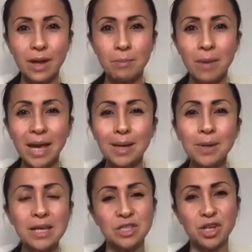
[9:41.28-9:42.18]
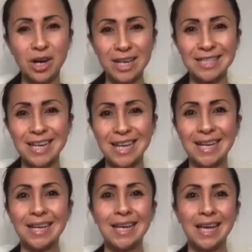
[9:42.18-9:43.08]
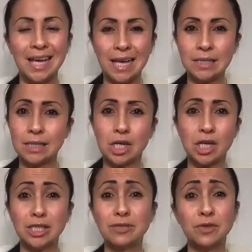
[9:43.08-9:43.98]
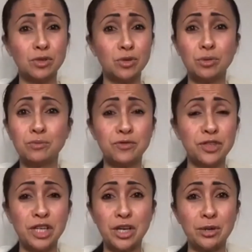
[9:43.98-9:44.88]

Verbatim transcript: maybe dieting is kind of the norm for you,